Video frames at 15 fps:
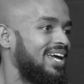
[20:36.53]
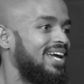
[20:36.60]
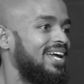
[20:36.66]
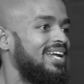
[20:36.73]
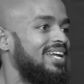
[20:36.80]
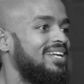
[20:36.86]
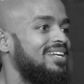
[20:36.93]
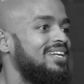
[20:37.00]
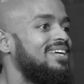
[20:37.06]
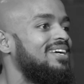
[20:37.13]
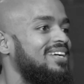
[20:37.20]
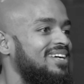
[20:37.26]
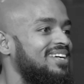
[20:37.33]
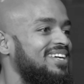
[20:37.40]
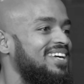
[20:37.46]
And
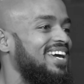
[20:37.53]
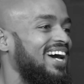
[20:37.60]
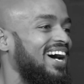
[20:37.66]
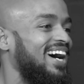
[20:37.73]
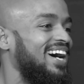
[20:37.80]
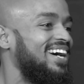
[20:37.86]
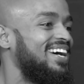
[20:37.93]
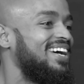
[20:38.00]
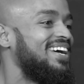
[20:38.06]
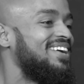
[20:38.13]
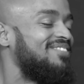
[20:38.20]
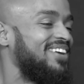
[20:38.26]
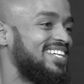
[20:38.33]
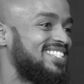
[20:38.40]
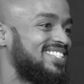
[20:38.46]

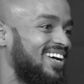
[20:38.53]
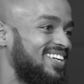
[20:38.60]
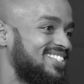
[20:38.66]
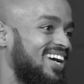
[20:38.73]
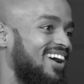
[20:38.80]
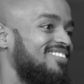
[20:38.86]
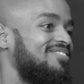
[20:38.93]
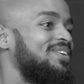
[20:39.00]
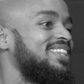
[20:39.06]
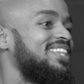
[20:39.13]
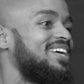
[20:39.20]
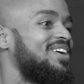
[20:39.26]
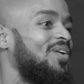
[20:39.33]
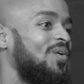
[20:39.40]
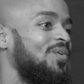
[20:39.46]
but it starts off with
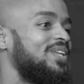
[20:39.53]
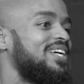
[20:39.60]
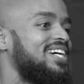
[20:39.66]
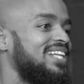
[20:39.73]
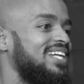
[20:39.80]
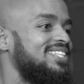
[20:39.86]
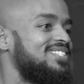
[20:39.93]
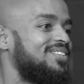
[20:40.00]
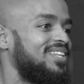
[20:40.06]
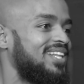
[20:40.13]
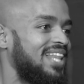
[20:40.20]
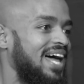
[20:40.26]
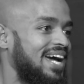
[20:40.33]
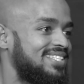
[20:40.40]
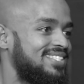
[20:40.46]
the colon cleanse or the
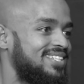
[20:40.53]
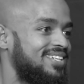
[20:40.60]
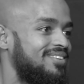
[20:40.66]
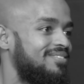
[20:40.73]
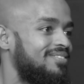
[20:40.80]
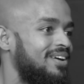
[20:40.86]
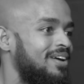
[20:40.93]
laxative.